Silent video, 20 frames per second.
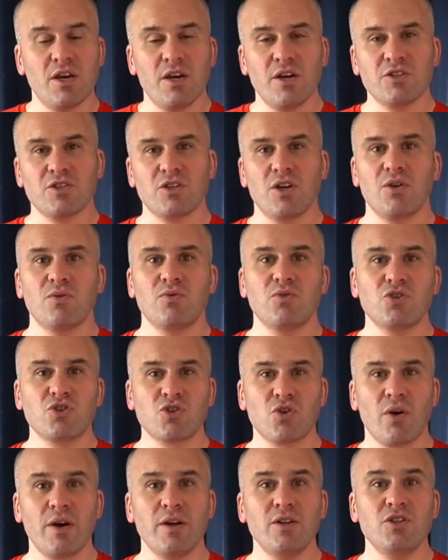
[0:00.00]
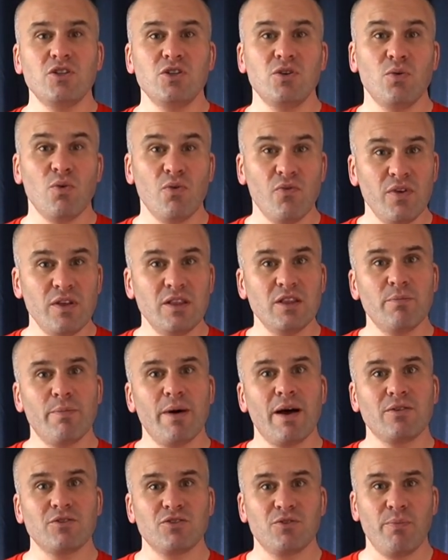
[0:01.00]
So try and do it within the
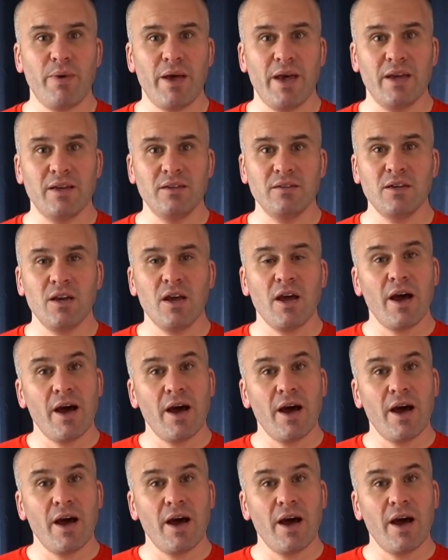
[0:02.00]
bounds of pain,